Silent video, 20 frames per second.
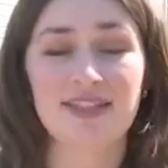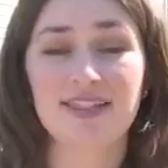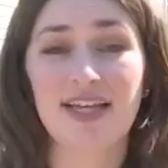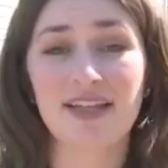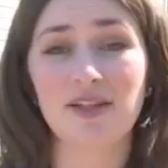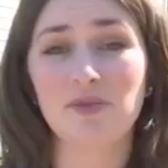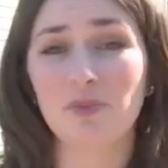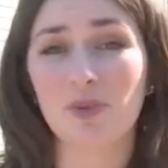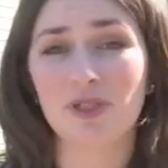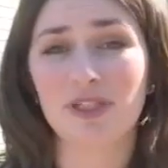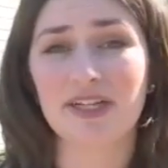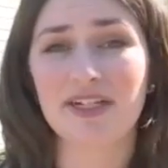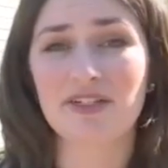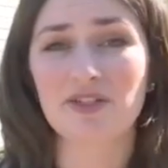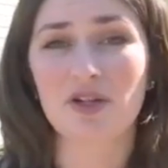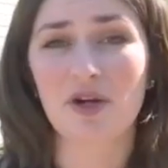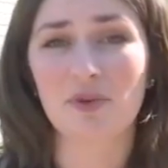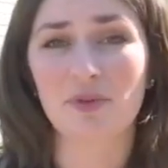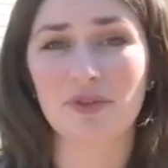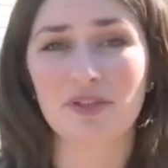Salem police
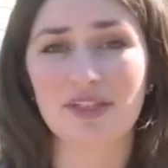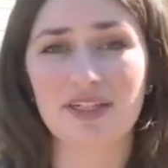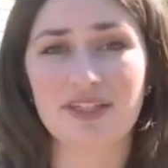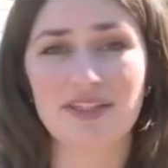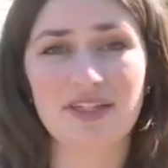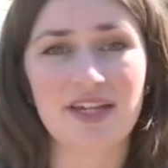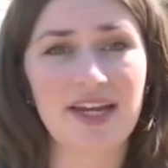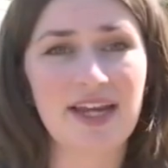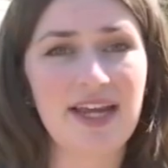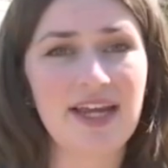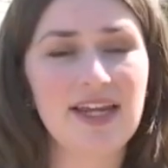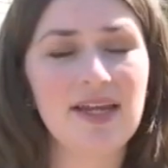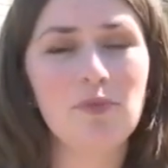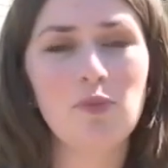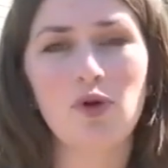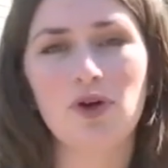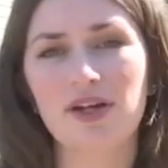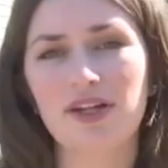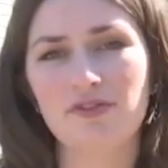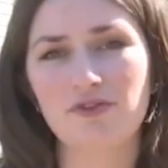aren't releasing any
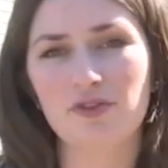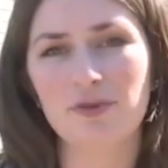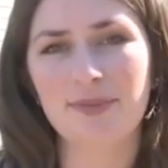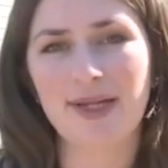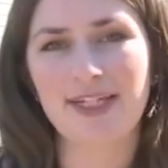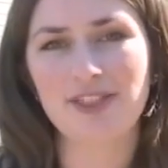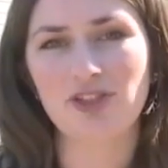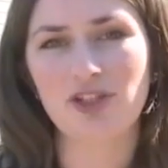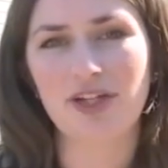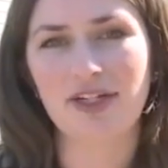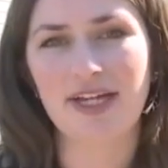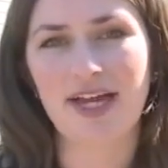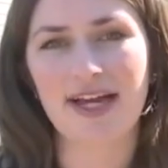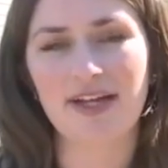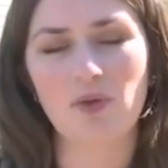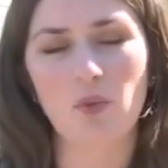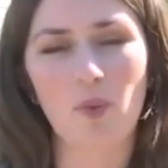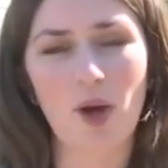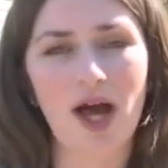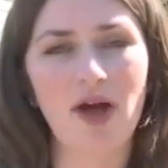more information
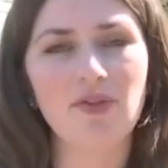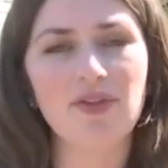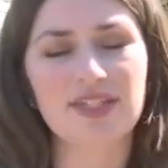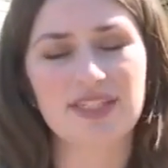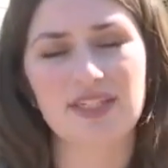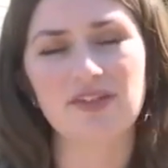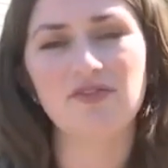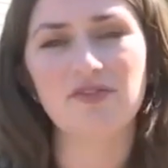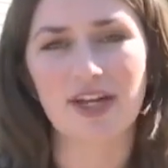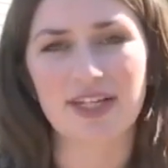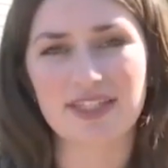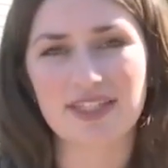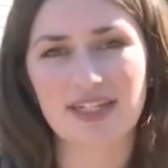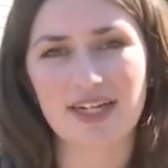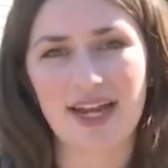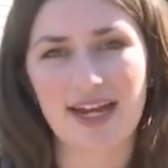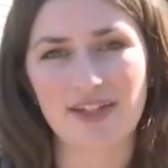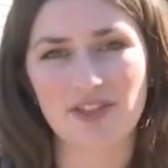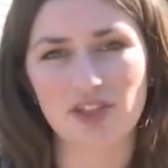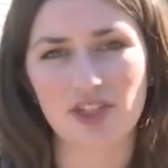yet while this
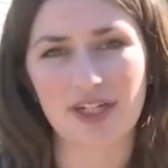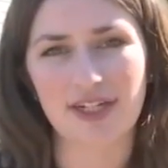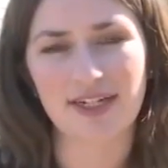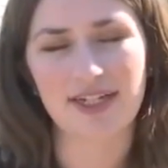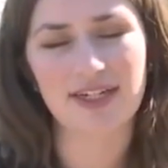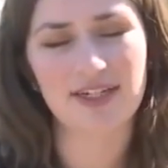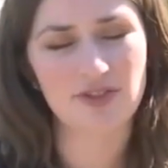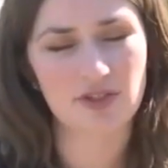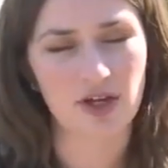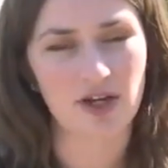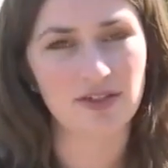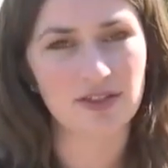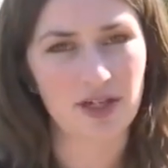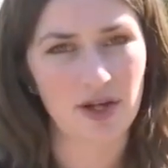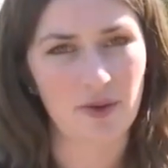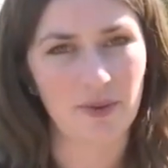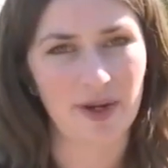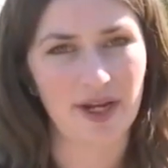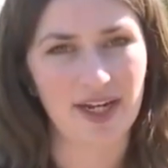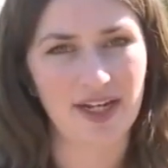investigation is
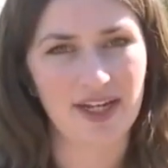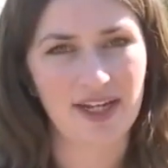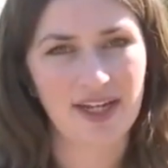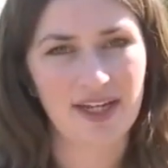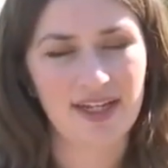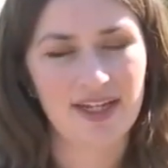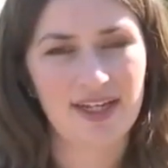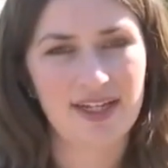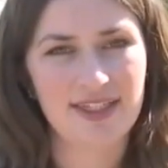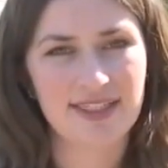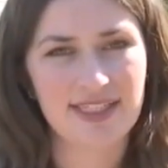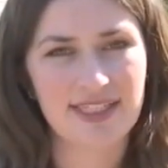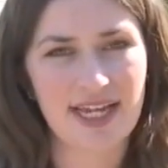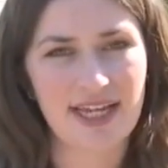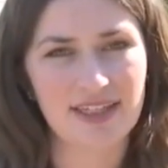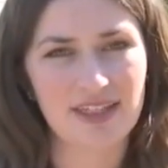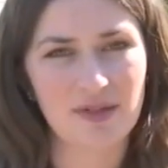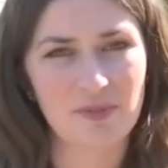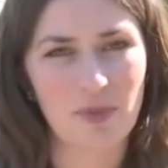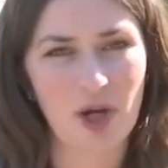ongoing. In
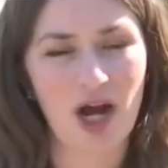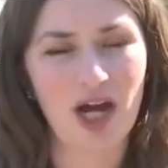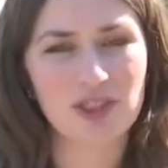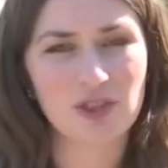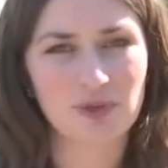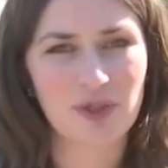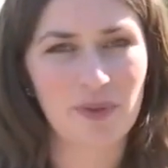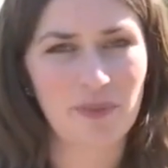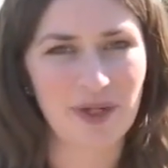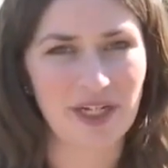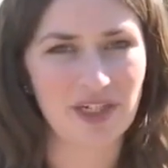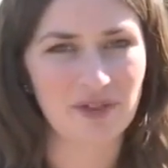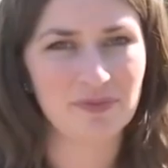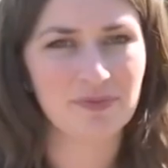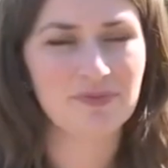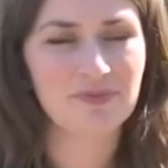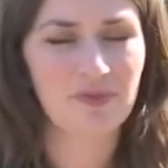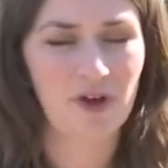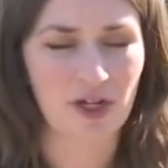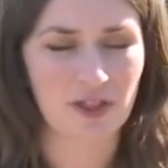Salem, Audrey Wheel,
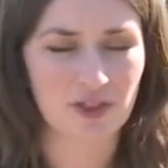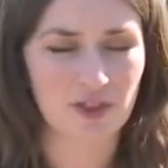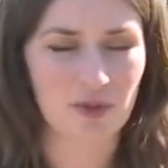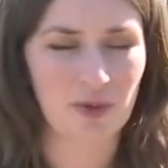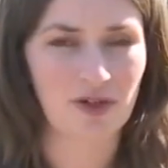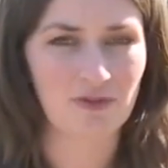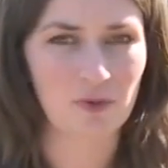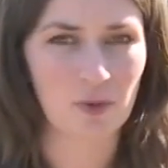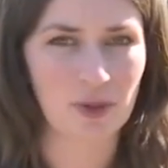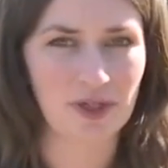Fox 12